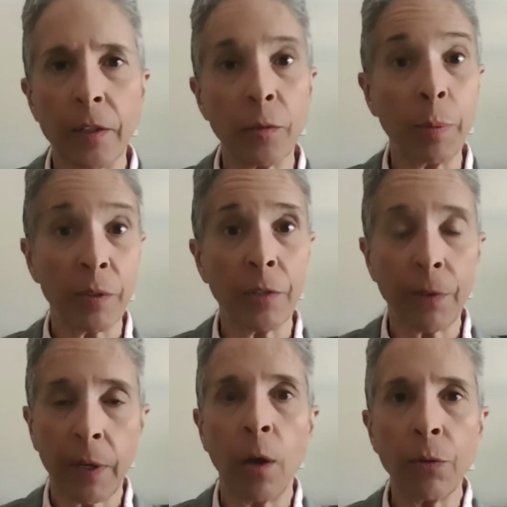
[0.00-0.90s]
a
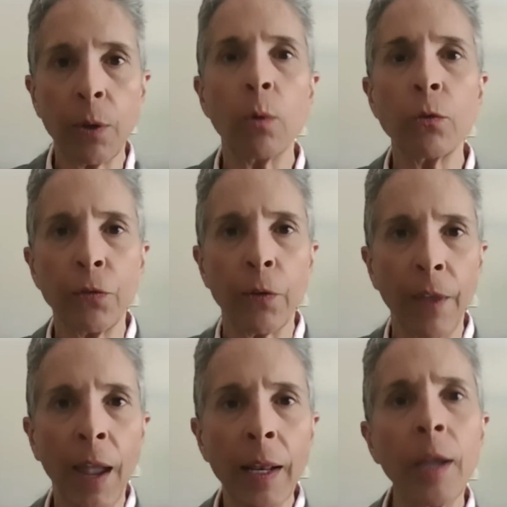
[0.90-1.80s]
specific health coach for
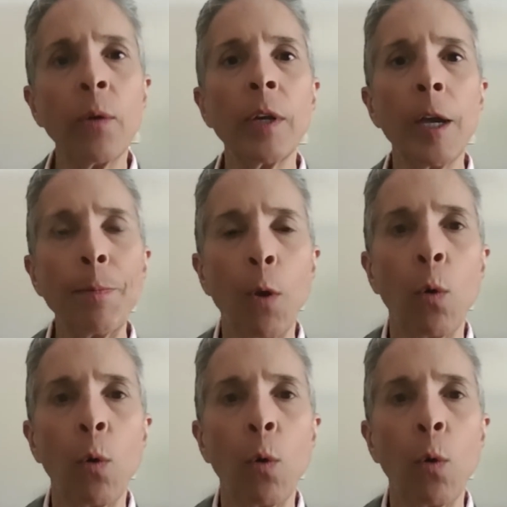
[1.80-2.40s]
that area?